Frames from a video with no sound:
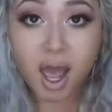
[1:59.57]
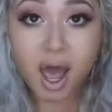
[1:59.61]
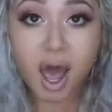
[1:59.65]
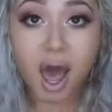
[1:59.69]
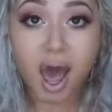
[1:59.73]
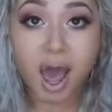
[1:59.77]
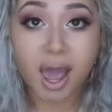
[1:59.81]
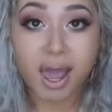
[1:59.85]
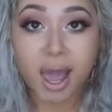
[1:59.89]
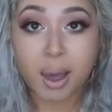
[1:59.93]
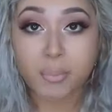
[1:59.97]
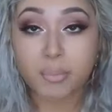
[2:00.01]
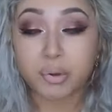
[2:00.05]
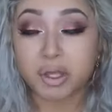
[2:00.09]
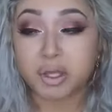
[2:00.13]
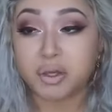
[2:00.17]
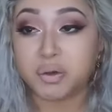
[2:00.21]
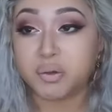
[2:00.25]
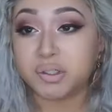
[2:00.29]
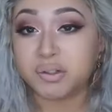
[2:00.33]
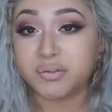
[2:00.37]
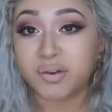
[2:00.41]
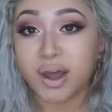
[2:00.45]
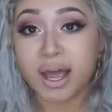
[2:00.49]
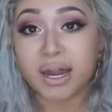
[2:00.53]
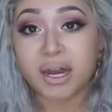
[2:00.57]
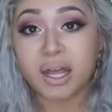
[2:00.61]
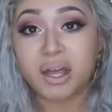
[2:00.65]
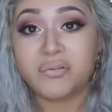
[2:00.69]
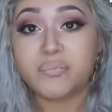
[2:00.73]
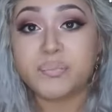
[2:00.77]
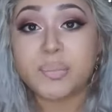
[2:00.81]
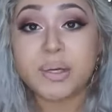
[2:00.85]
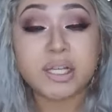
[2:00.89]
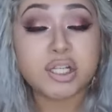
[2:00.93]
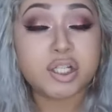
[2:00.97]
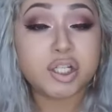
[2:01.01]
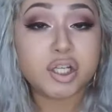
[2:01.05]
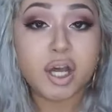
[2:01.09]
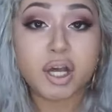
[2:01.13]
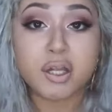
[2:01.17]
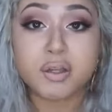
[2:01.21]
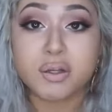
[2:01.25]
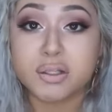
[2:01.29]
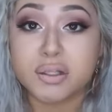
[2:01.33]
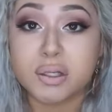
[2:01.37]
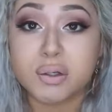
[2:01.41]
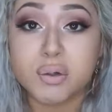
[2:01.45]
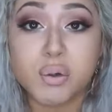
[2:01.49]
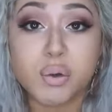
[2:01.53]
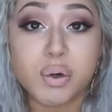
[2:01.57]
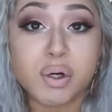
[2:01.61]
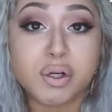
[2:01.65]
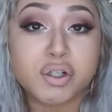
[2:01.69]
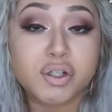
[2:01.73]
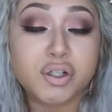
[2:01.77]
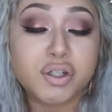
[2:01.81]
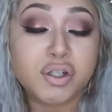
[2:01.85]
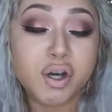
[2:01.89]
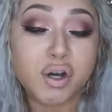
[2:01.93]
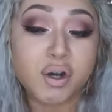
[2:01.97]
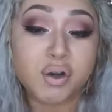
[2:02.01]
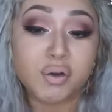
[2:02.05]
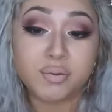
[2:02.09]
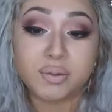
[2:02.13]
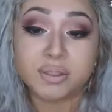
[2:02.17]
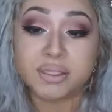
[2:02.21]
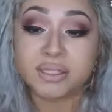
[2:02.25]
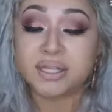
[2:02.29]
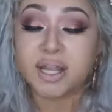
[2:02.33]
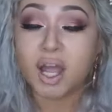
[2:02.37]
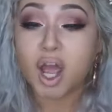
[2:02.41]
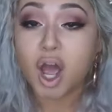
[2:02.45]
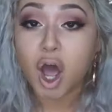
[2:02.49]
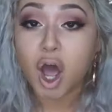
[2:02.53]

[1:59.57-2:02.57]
I am a huge fan of peach colors and orange tones